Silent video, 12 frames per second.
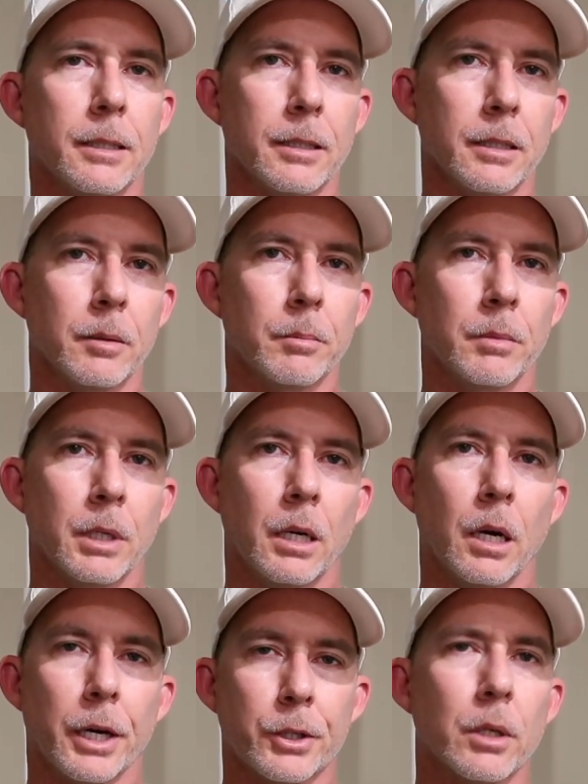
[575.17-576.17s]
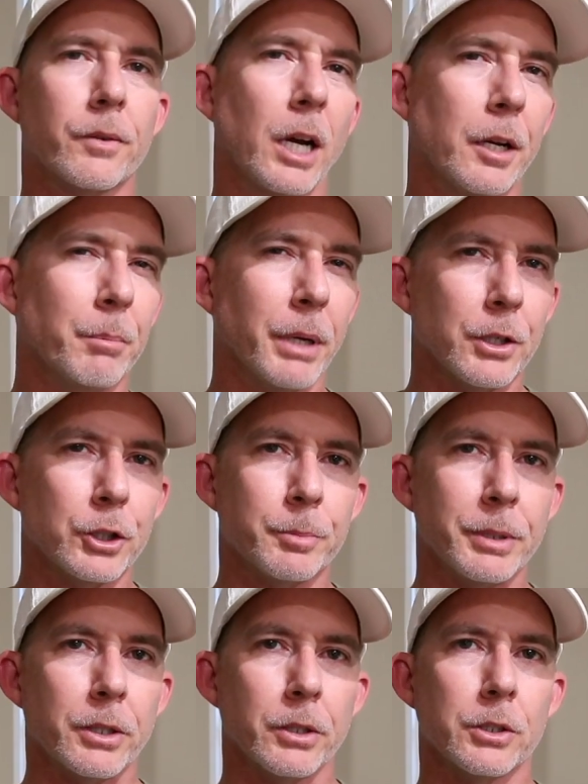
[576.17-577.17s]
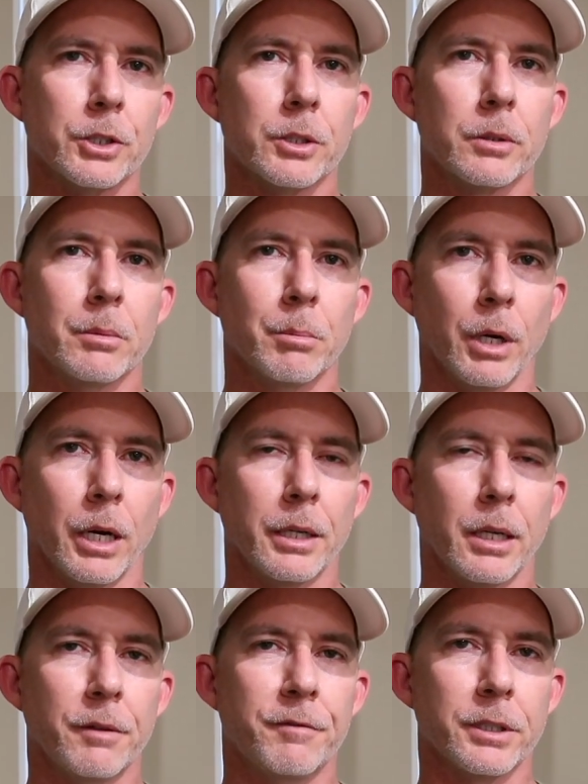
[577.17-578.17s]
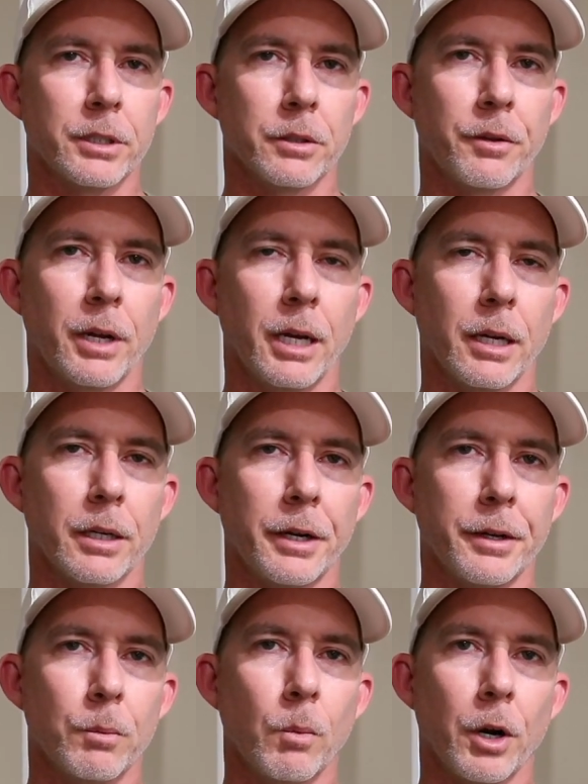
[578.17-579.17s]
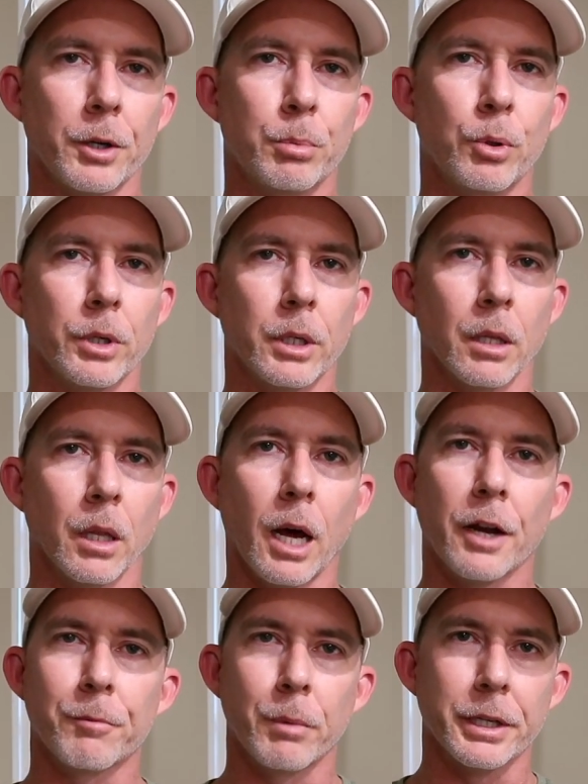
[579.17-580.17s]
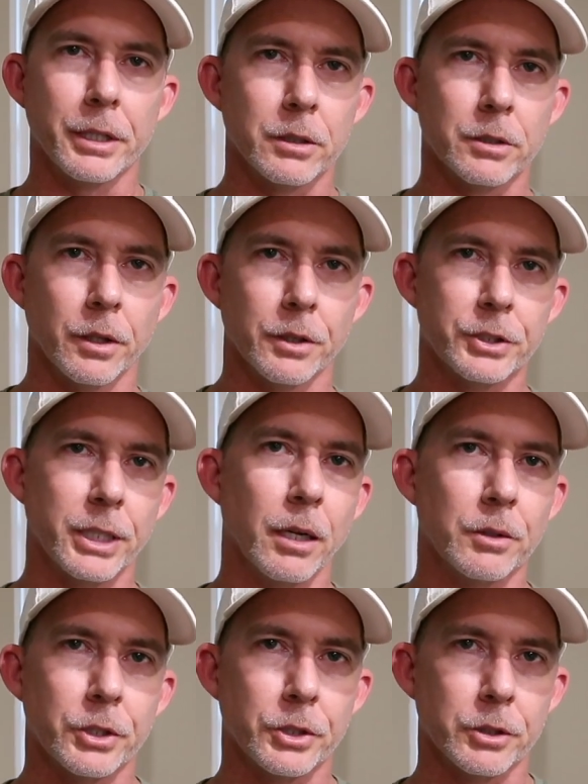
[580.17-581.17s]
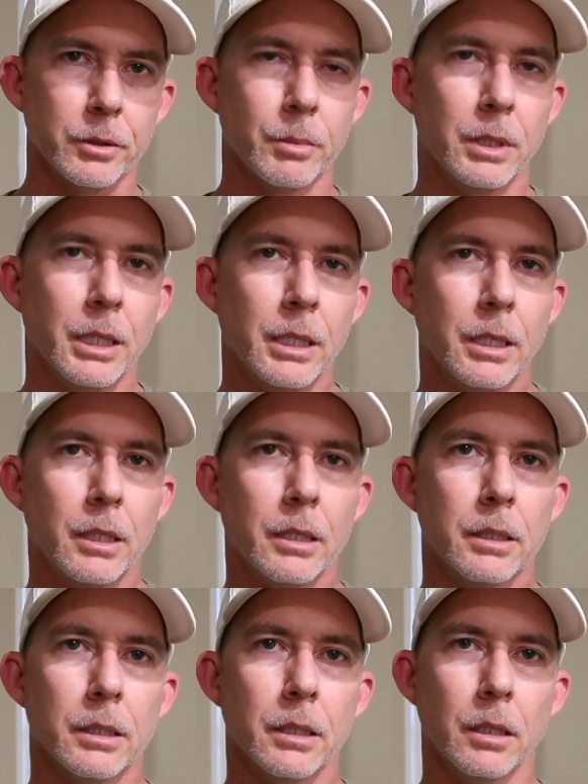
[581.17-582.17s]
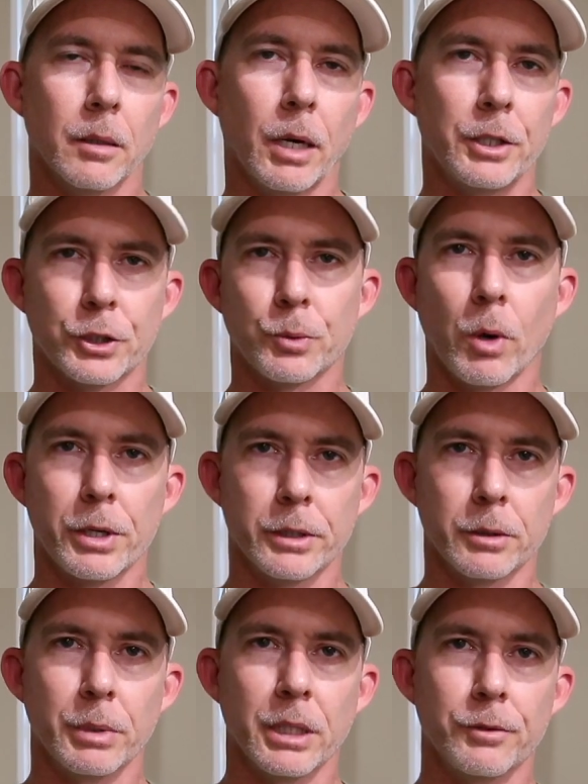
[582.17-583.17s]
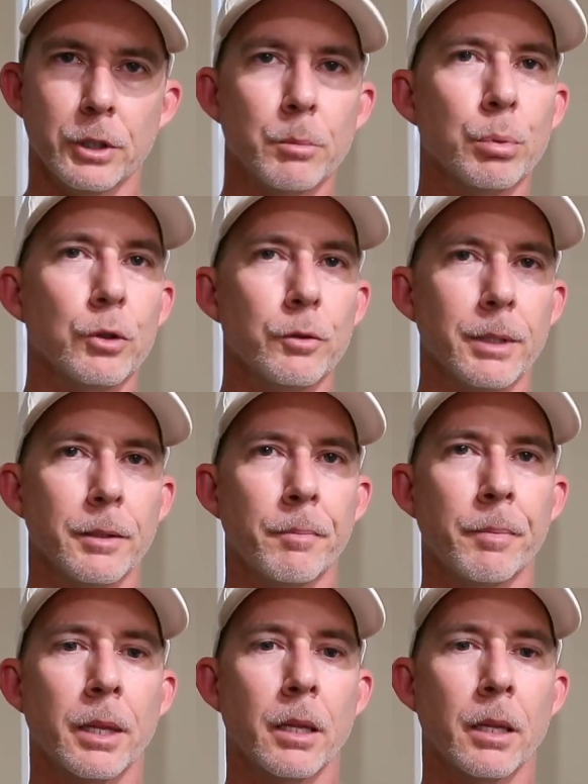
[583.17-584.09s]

I could have gotten better speakers, but I figured that I didn't want to put a lot of money into the sound system. I just wanted a bit of an improvement.